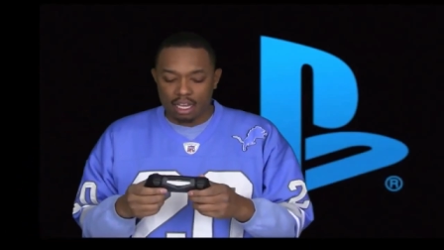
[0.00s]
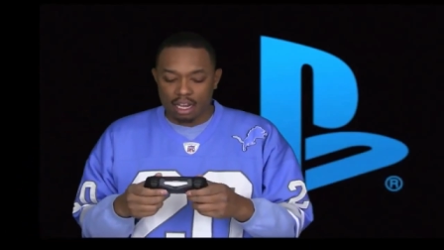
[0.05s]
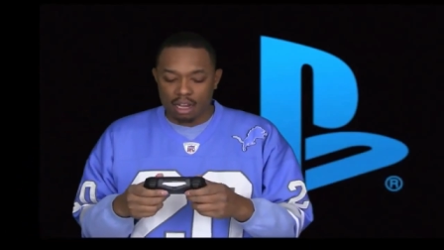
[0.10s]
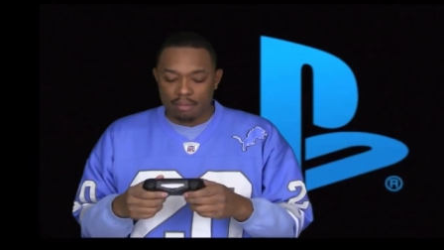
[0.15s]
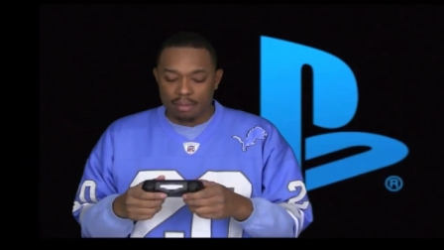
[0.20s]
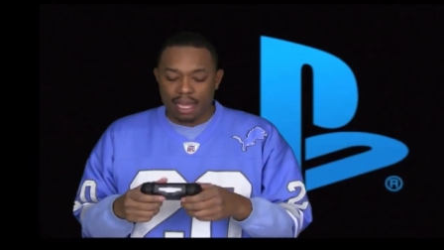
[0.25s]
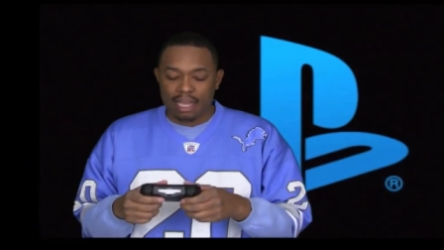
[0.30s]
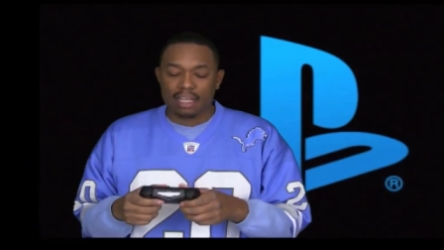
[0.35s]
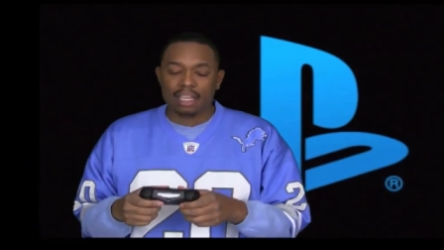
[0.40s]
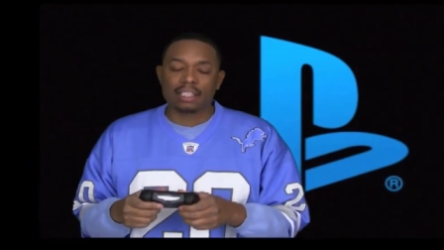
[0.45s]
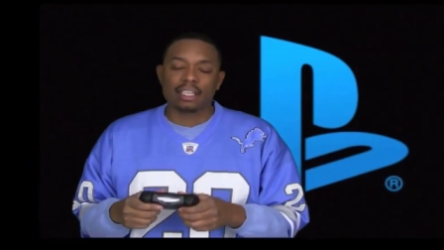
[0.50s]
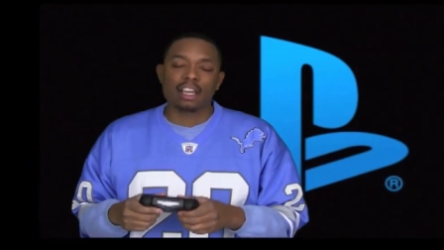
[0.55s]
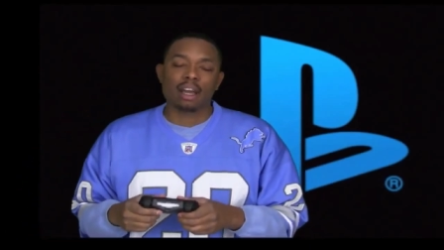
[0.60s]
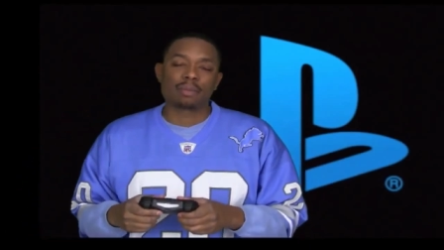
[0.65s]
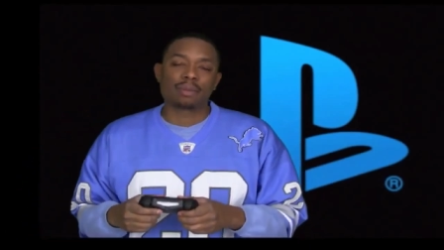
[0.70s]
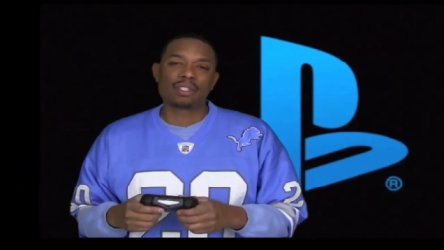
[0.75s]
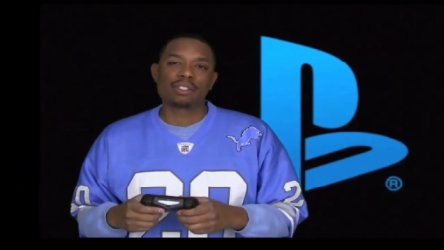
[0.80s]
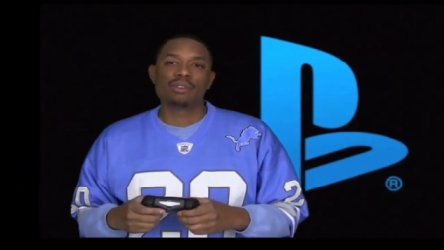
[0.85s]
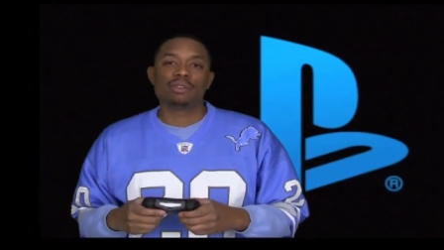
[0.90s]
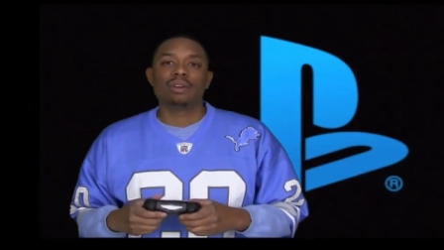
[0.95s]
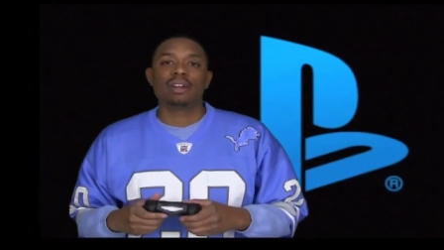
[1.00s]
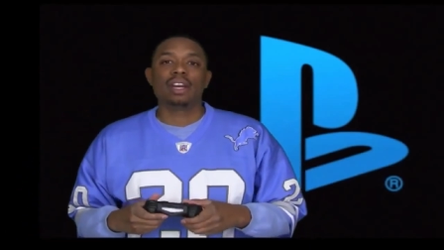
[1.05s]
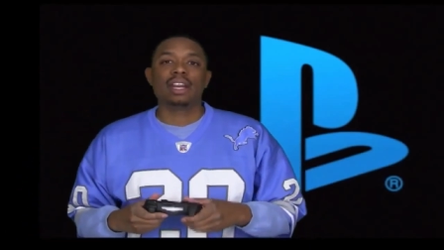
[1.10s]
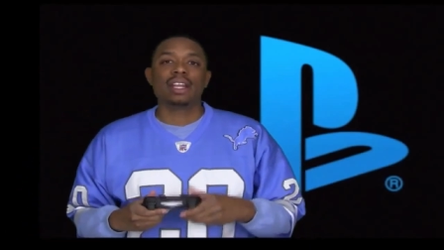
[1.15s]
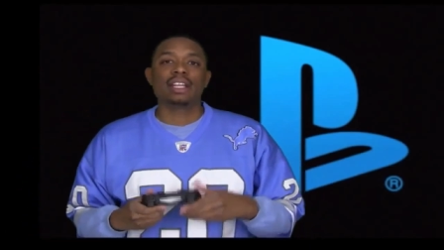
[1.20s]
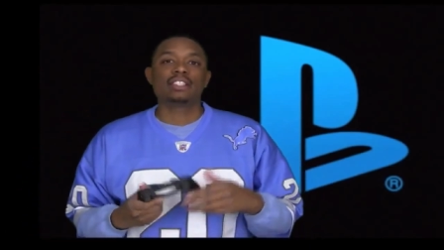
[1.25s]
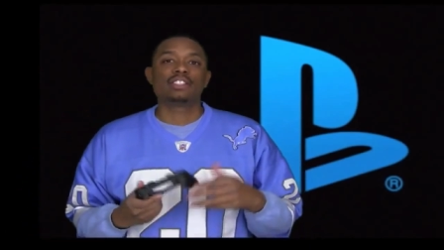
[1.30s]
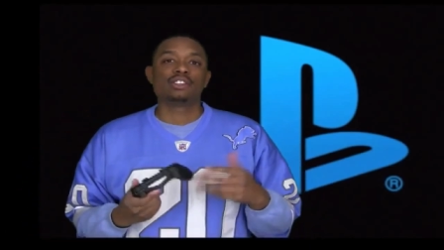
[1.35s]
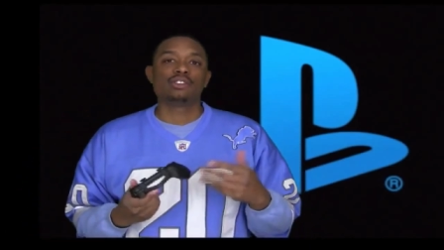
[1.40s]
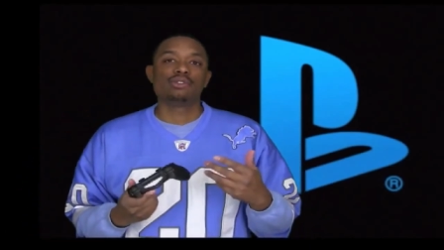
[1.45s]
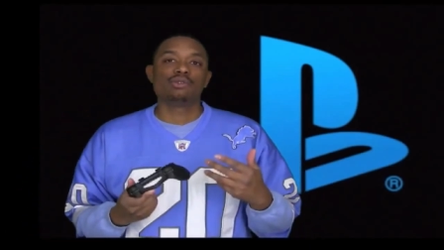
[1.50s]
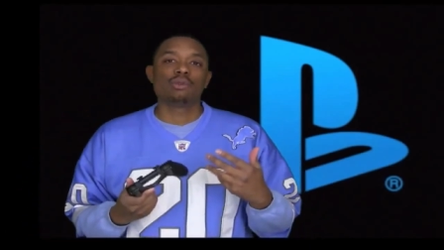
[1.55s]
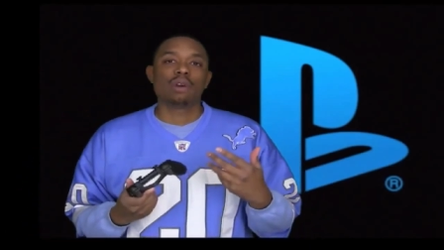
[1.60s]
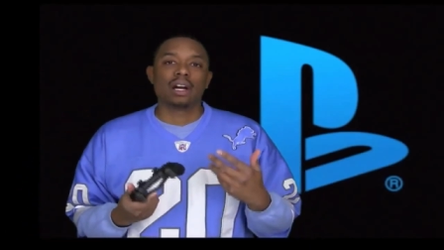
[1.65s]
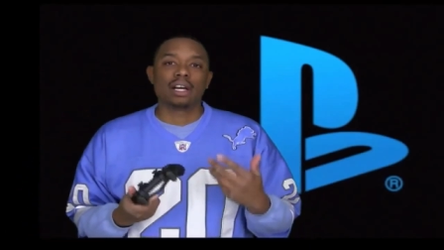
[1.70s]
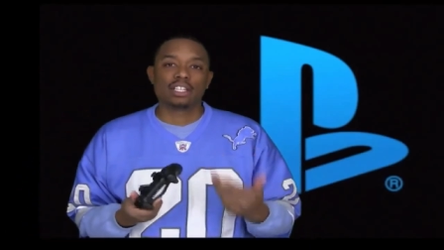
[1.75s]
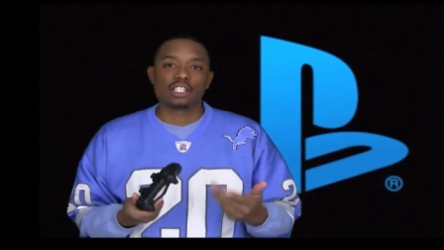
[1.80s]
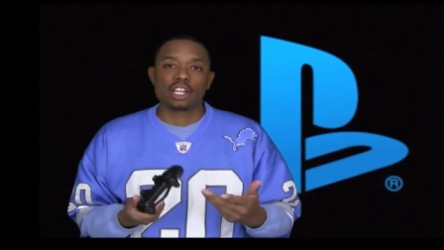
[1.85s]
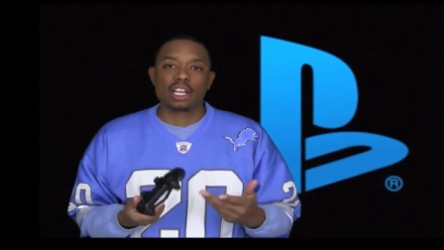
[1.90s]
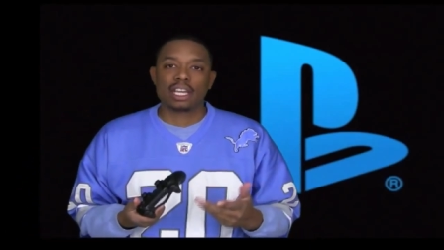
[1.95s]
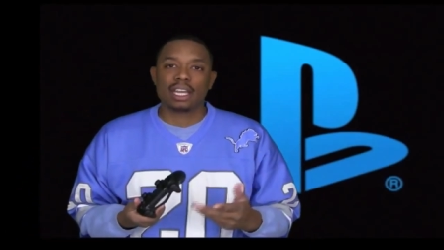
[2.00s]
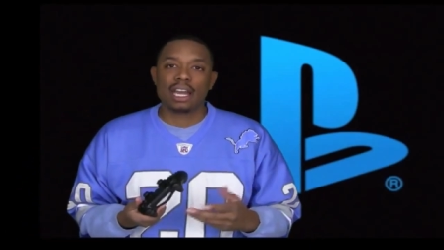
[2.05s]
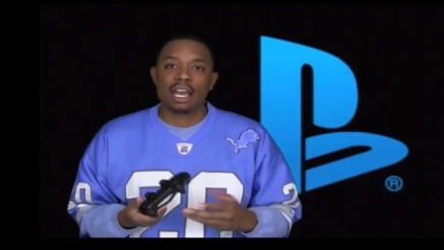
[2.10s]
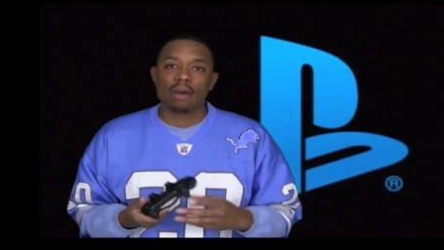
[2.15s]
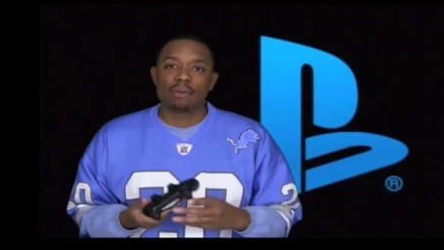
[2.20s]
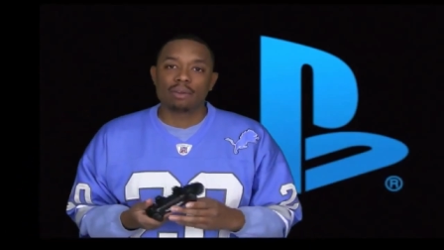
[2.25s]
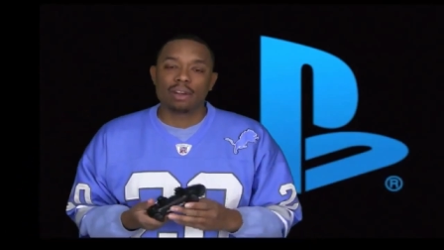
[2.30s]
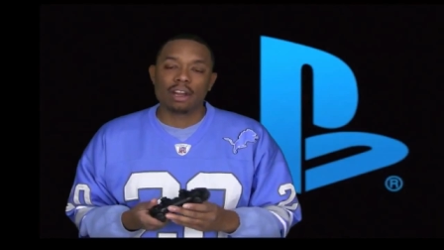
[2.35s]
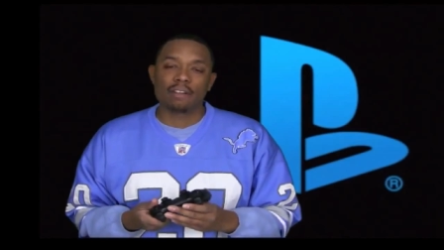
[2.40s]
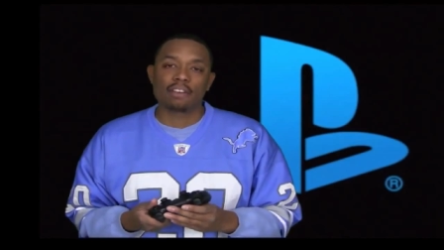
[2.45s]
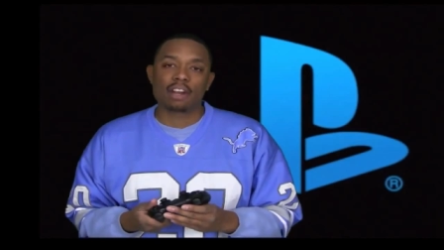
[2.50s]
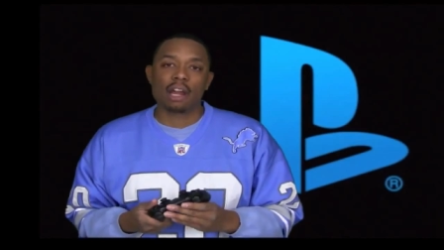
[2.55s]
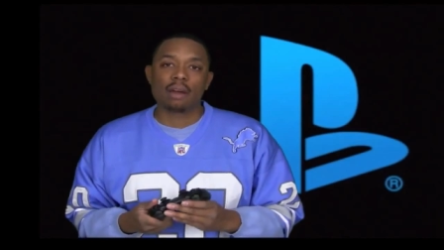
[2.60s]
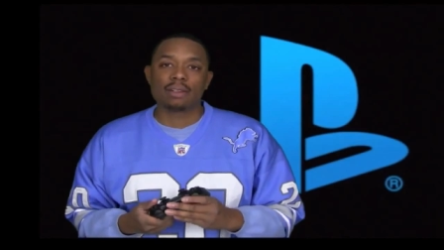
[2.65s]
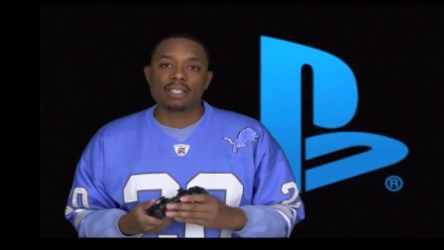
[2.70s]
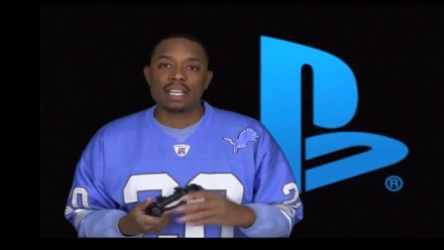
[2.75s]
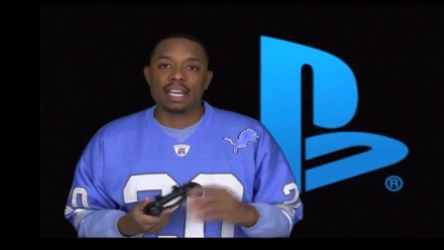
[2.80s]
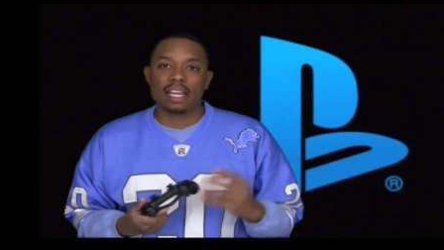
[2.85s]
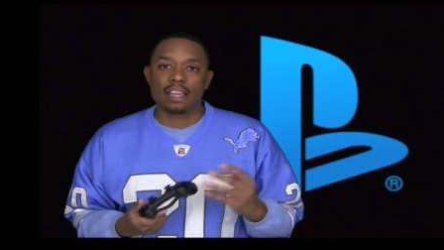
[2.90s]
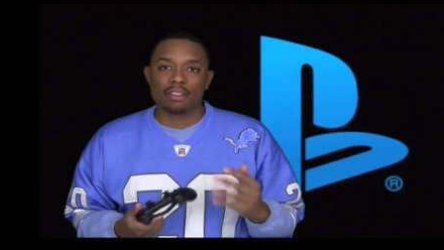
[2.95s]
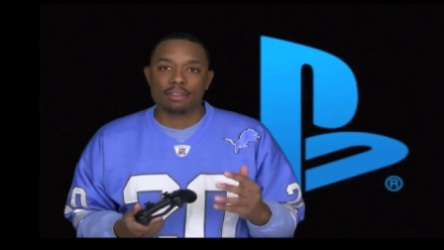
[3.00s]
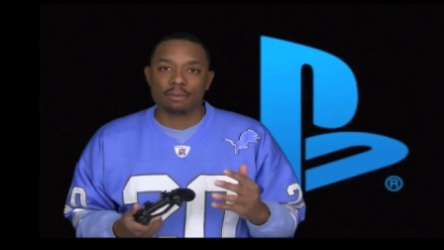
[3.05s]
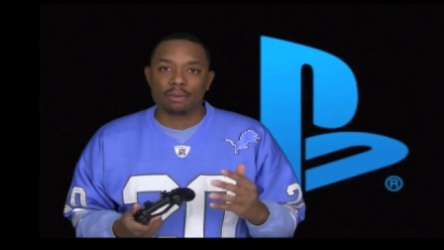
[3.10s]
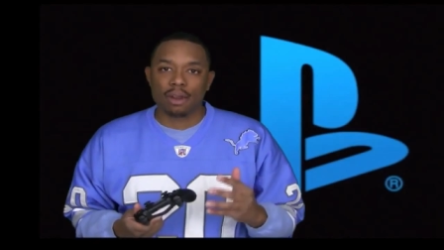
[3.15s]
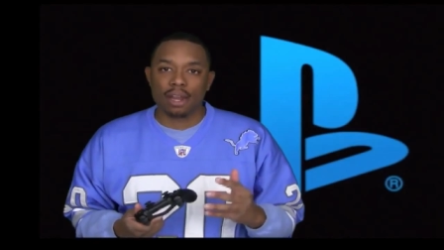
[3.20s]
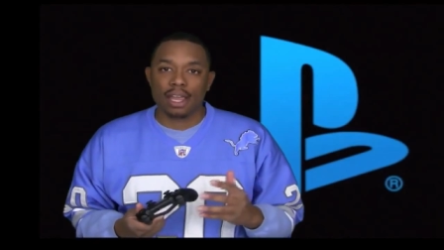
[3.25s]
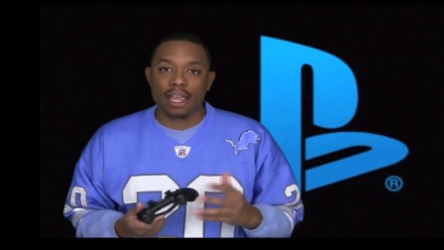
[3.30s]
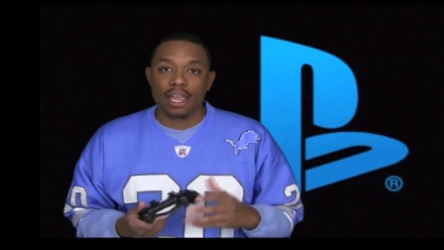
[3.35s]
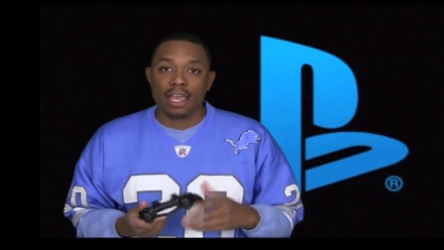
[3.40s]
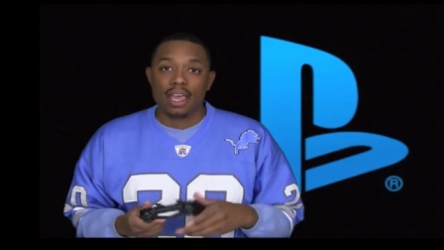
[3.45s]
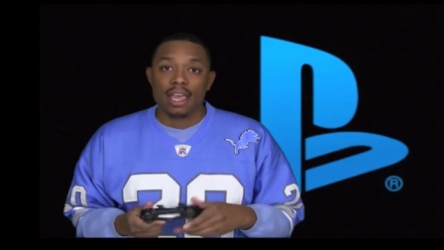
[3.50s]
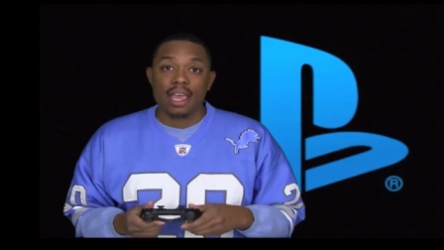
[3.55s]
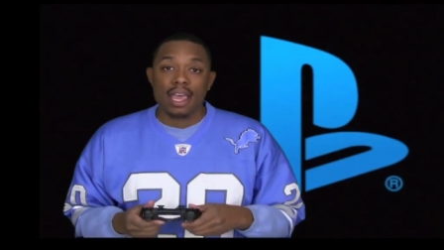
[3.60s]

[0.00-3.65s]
I got the opportunity to check it out whenever I was at E3,